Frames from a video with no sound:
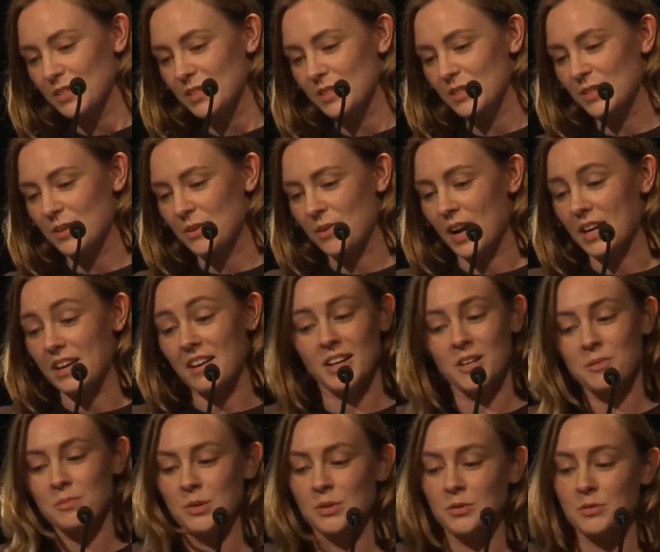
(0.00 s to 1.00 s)
So I
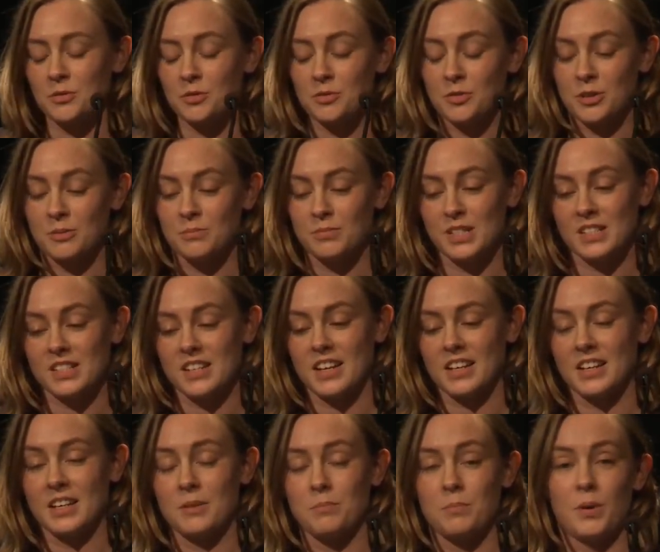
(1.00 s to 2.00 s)
kind of moved from
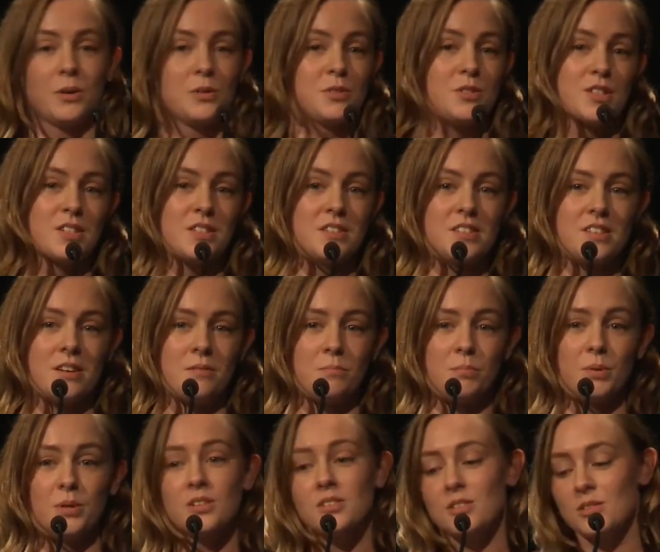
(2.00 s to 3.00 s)
designing posters and
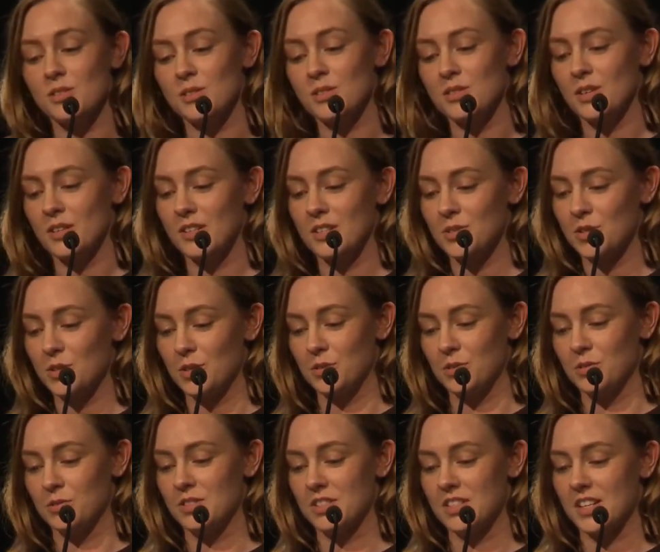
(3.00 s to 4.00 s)
books
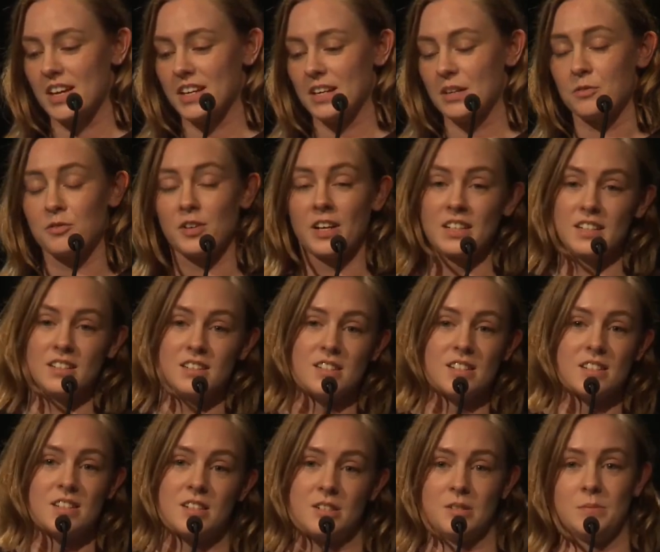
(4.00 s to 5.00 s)
to designing front-end
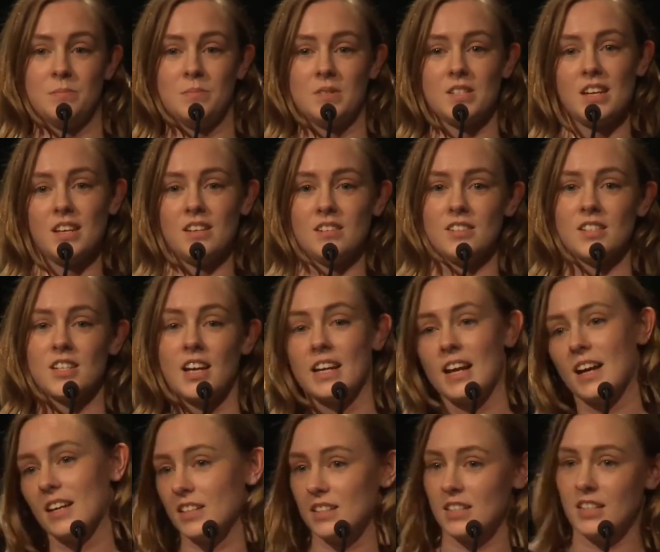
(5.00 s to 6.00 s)
systems and site
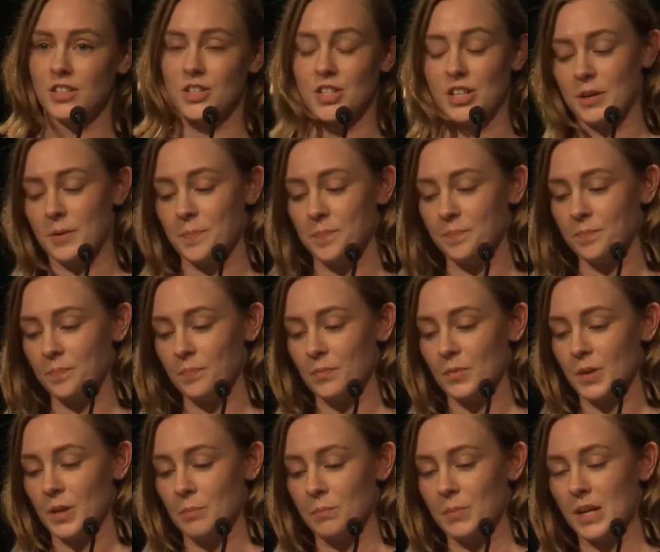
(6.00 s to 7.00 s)
architecture.
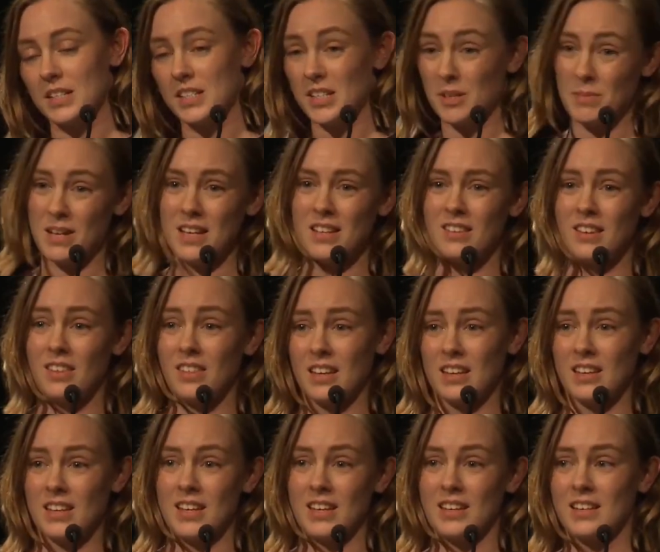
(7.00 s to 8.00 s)
But to me, the
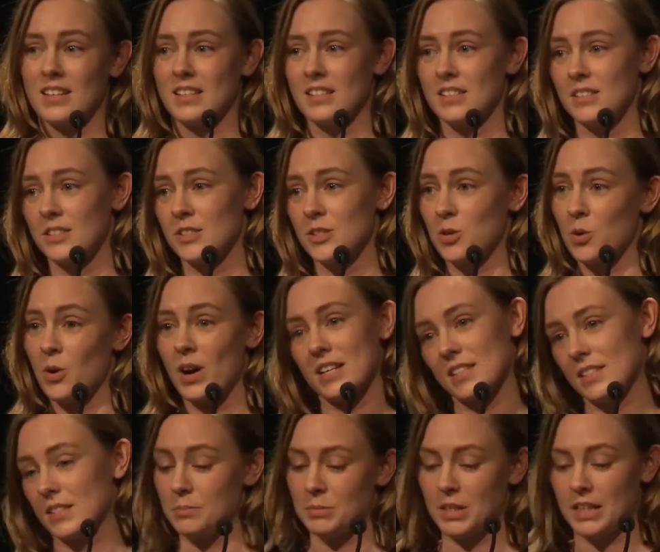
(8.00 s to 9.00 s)
thinking is
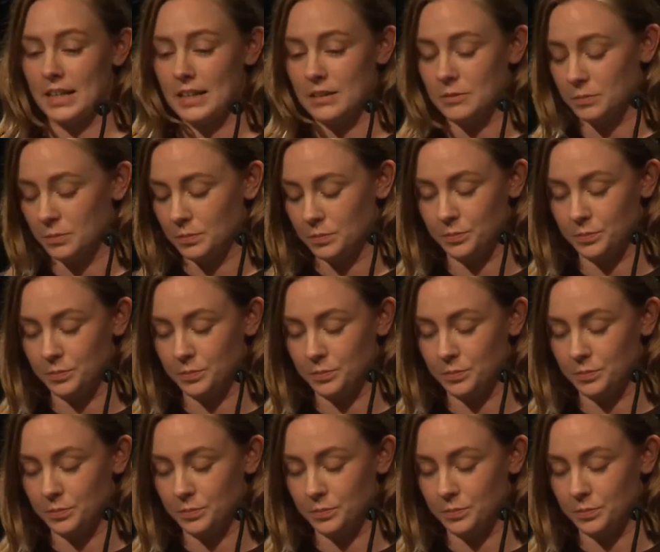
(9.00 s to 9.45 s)
quite similar.